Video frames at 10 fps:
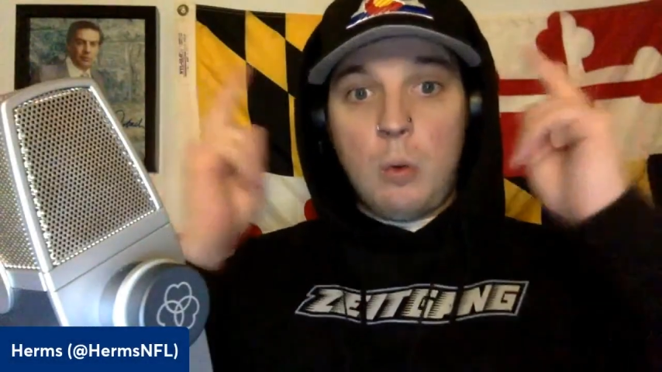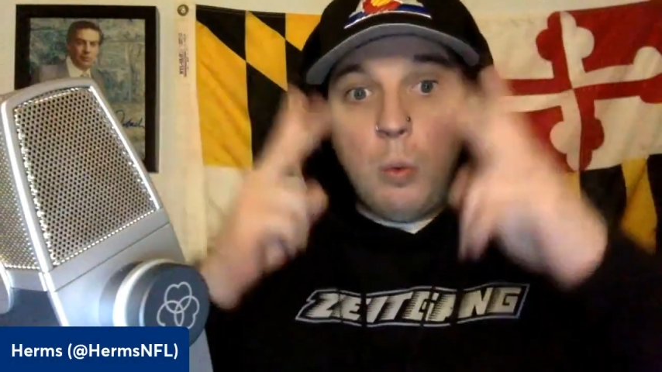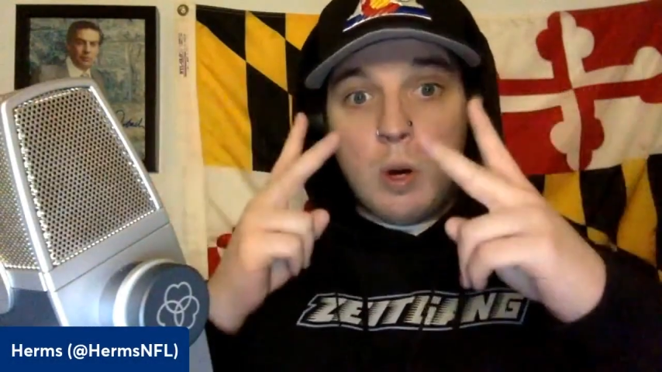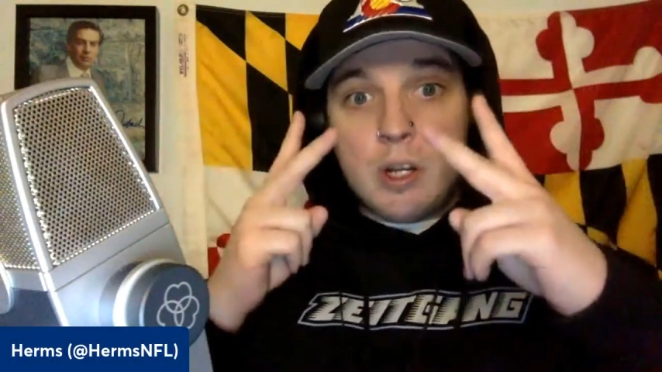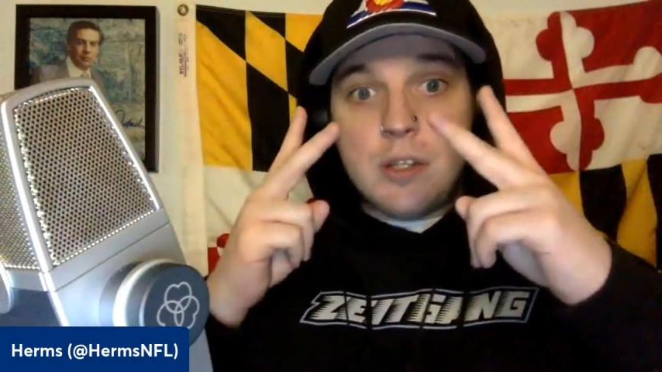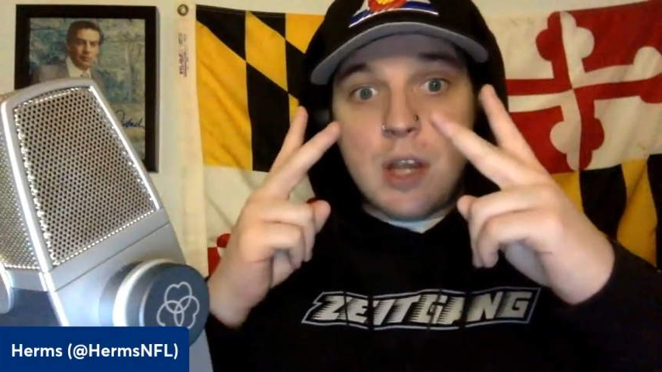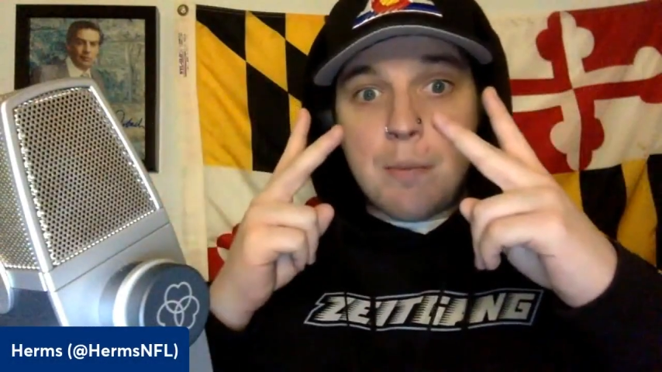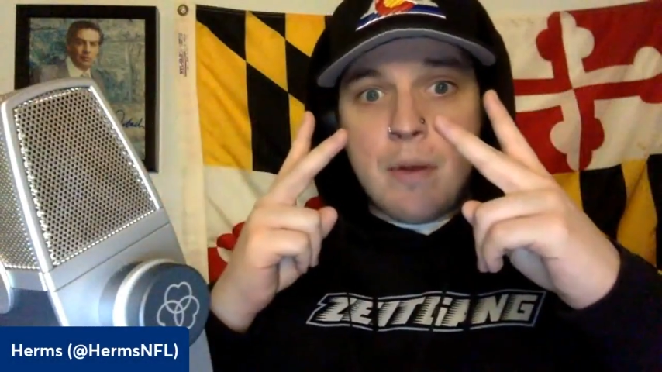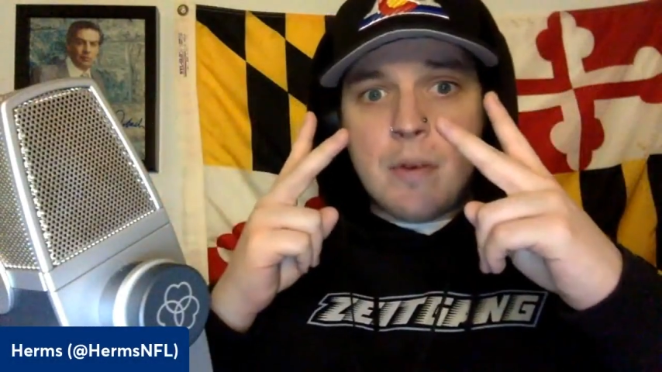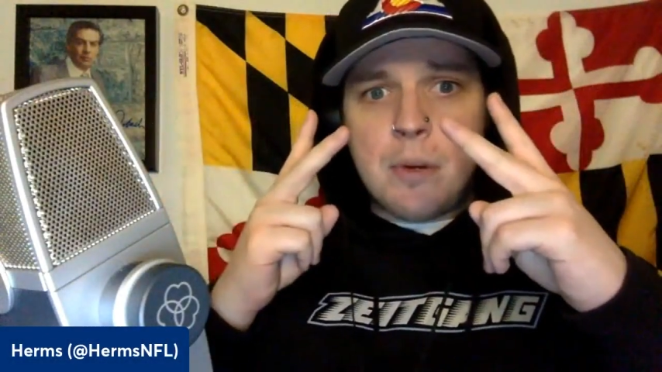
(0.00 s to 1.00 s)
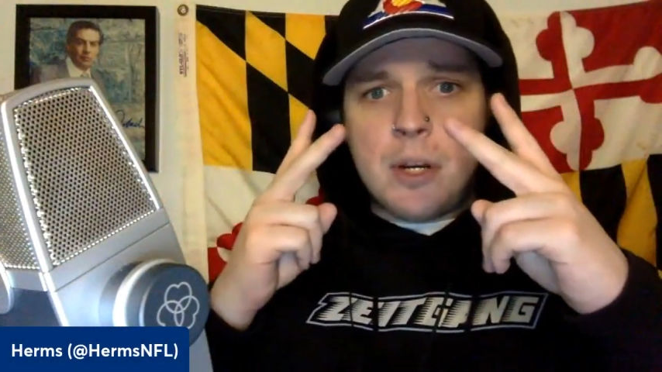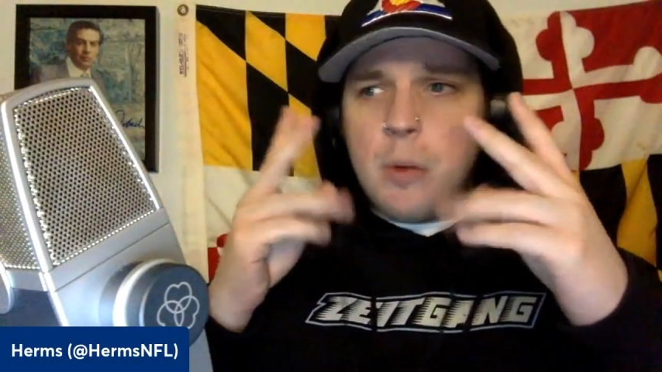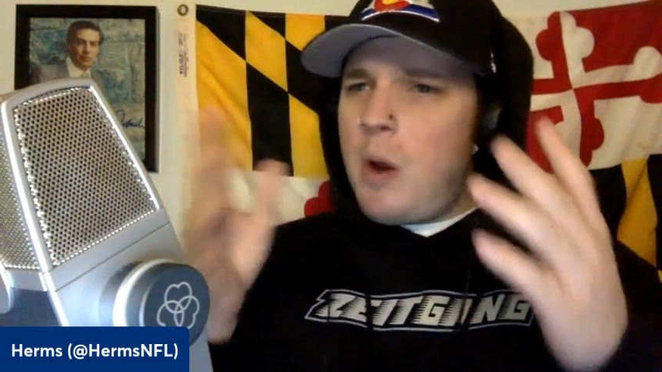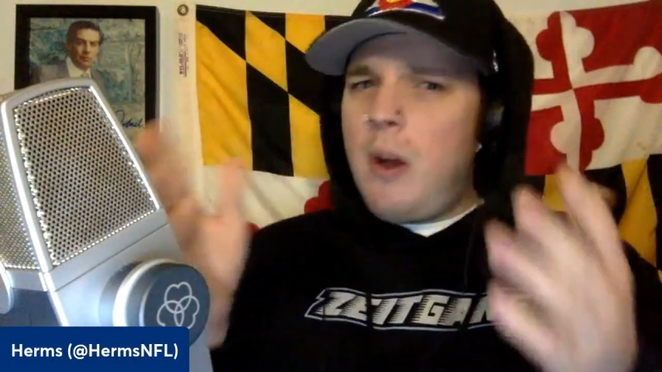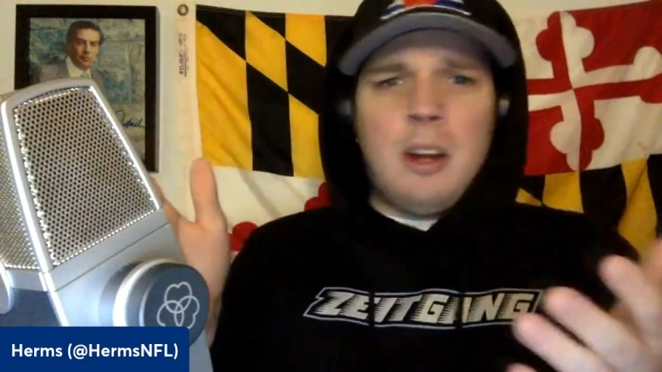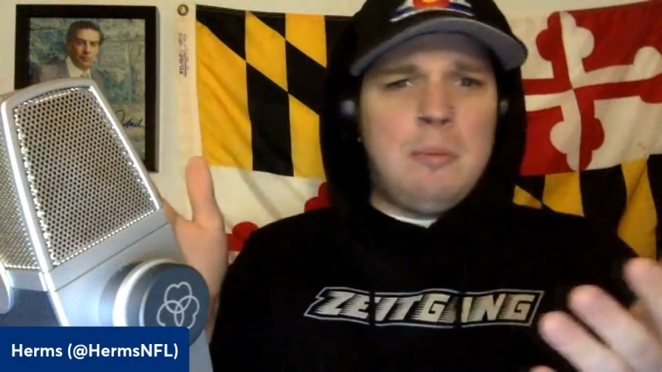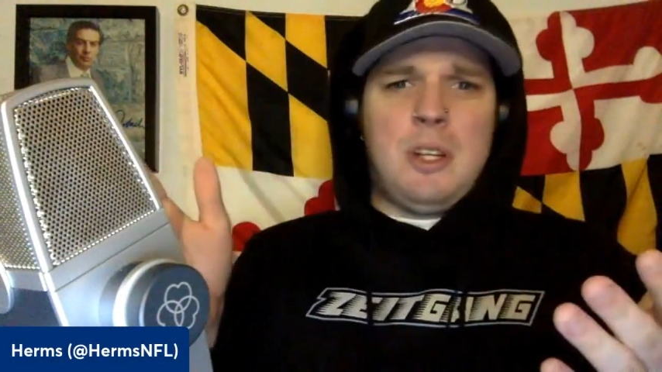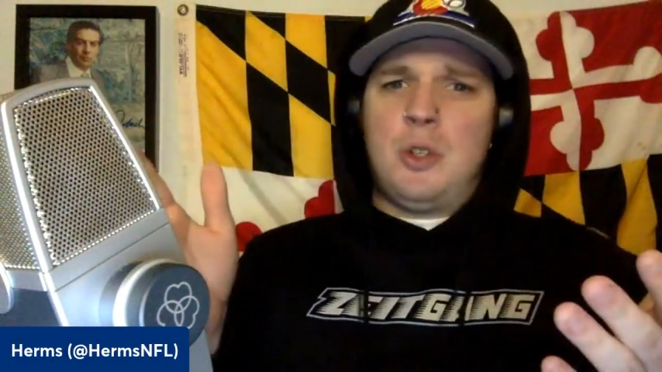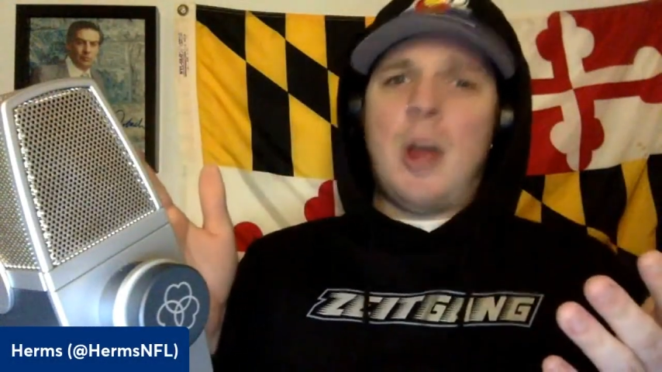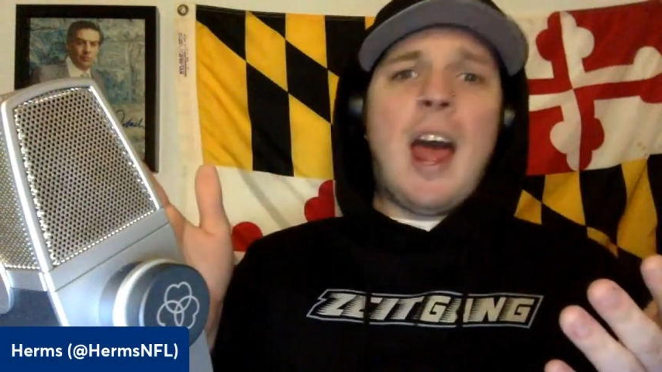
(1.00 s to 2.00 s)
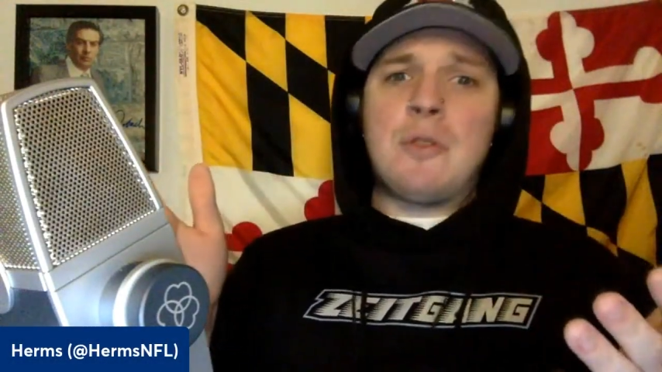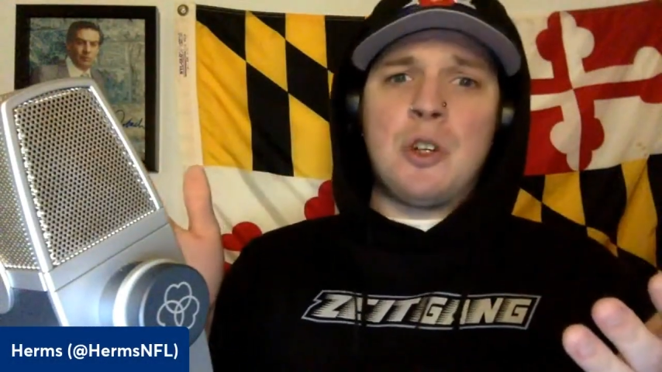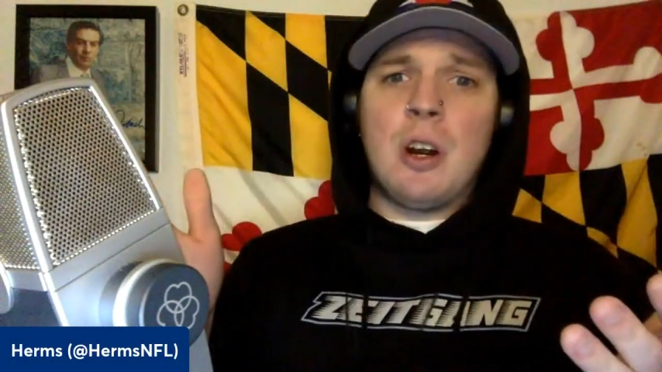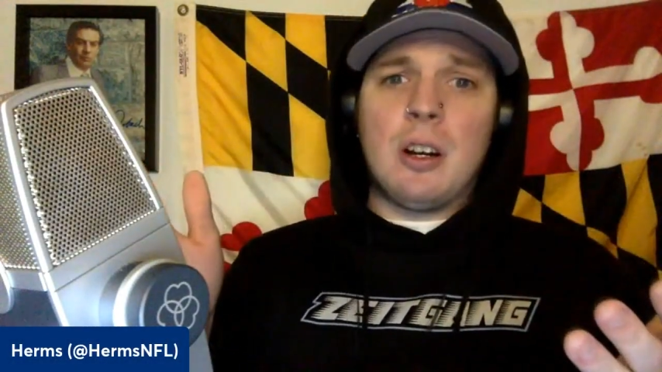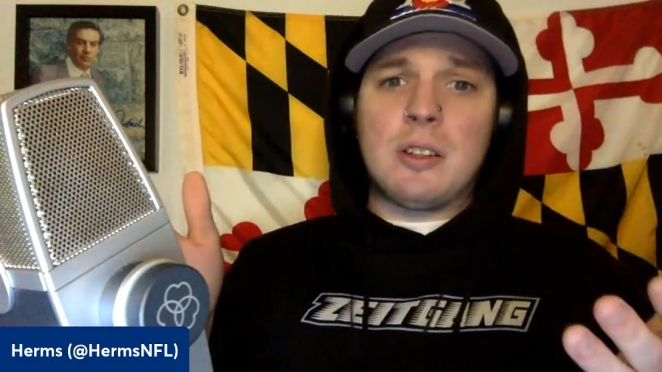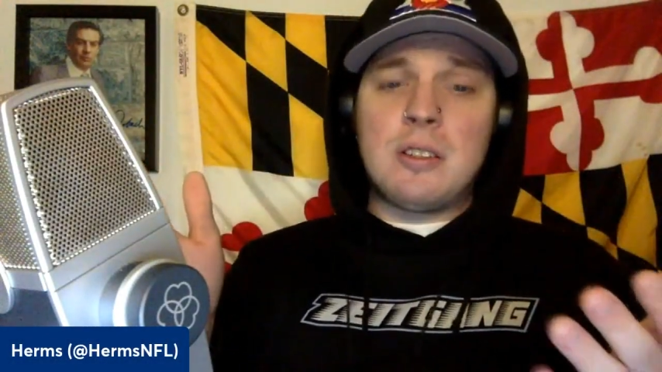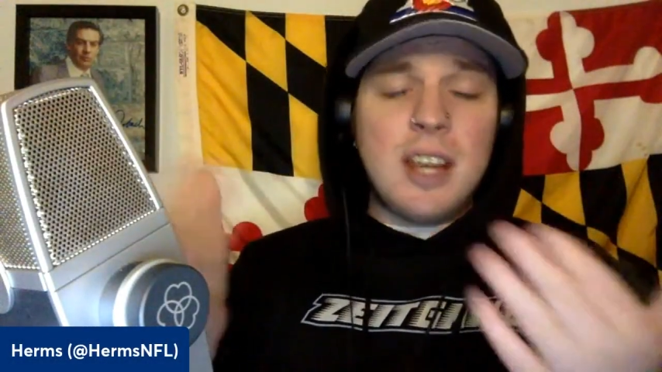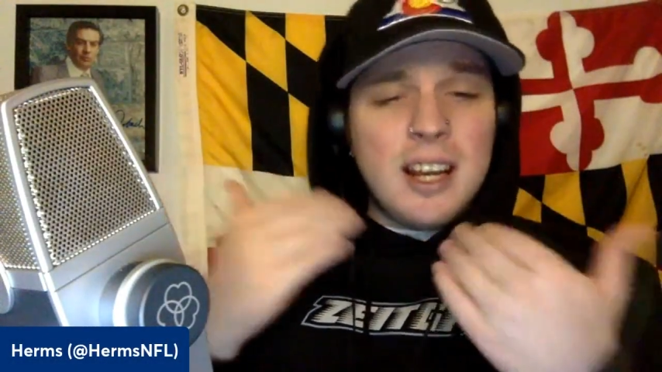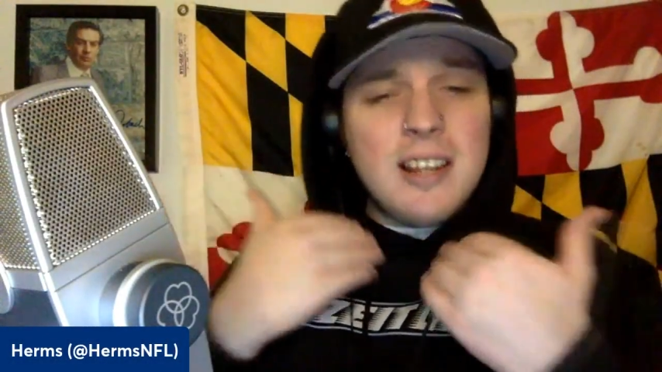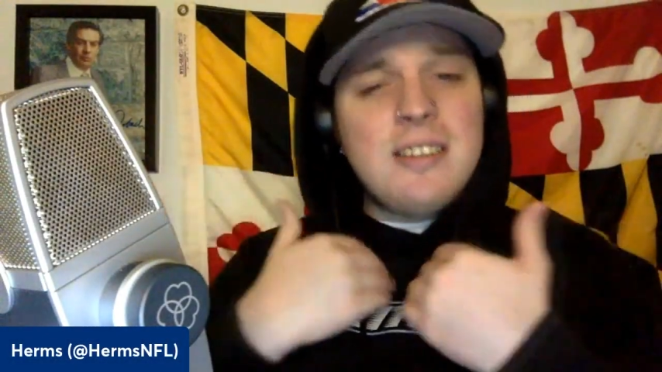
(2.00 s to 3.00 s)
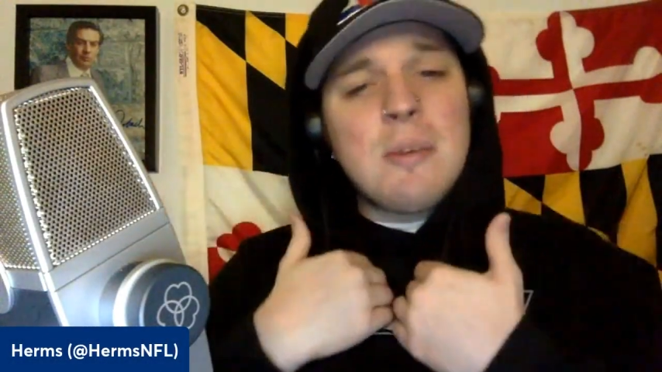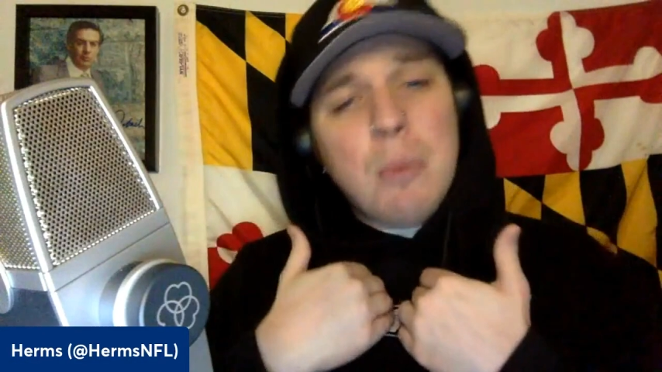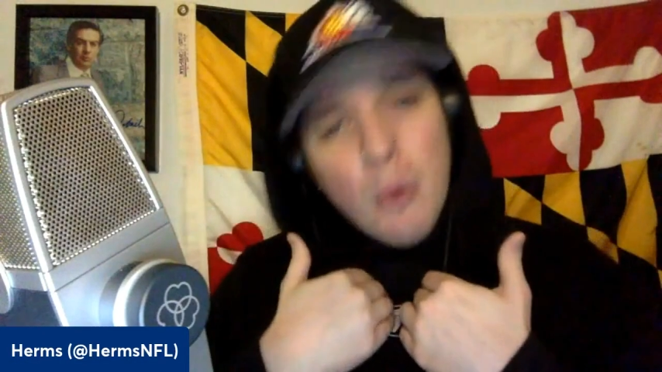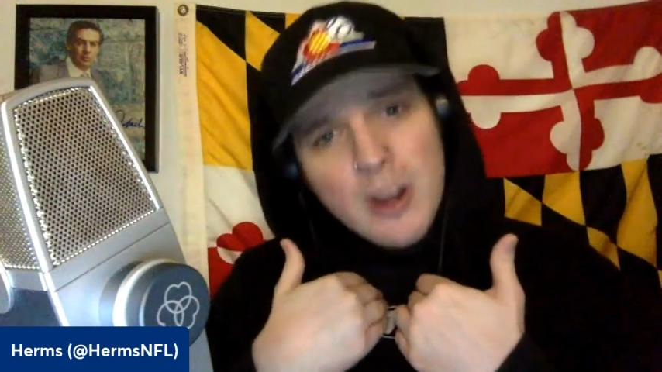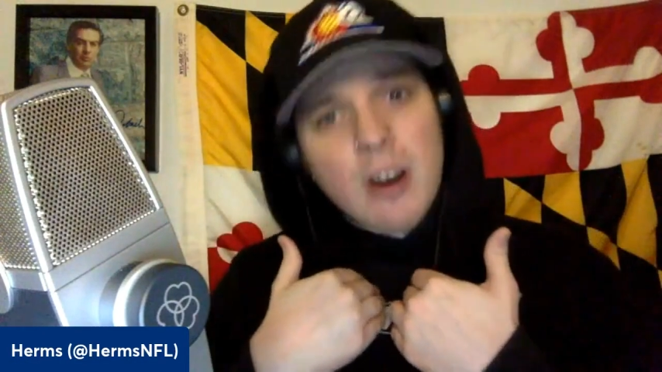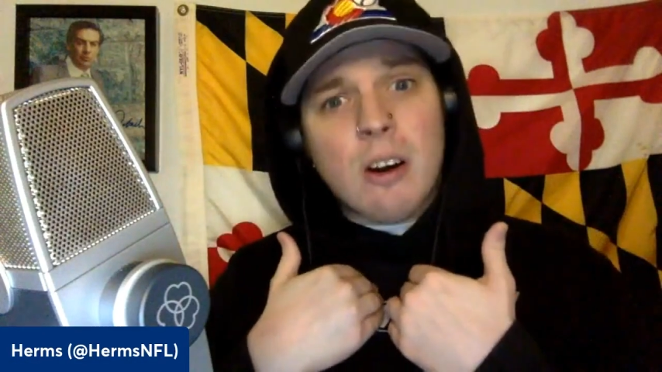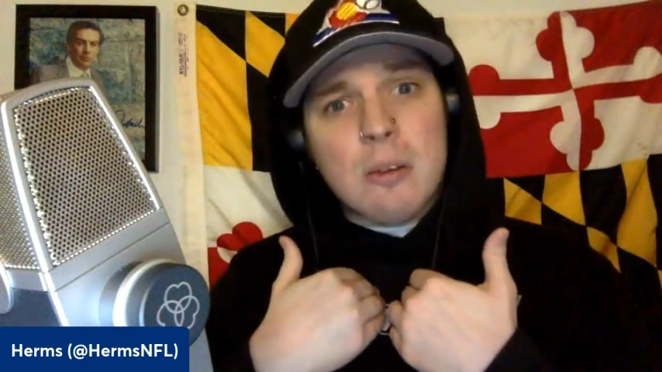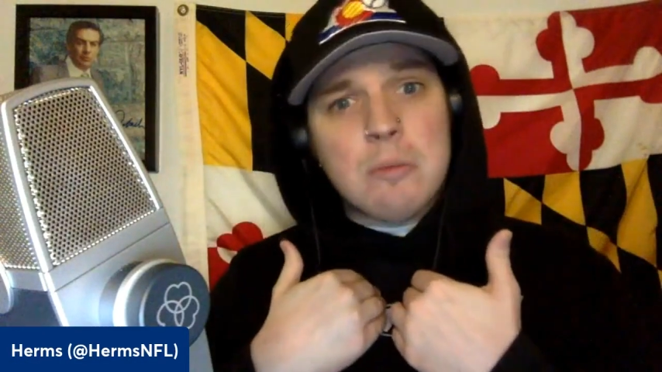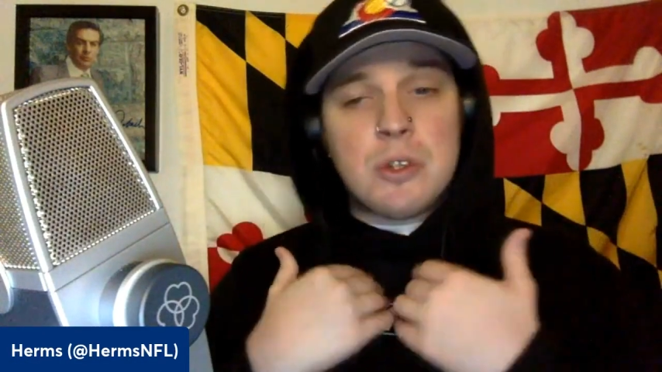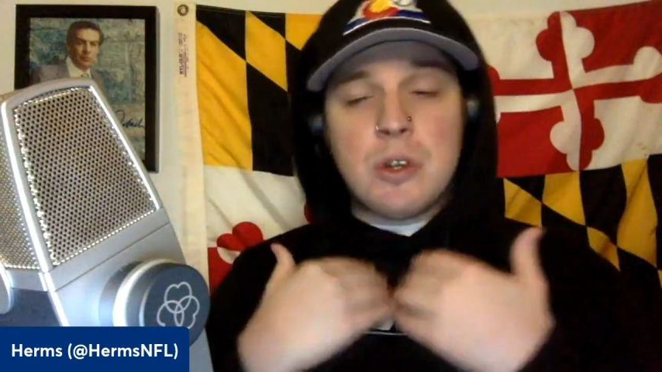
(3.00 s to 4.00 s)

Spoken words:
What is up, everybody? Welcome to Draft Sharks. It is your boy Herms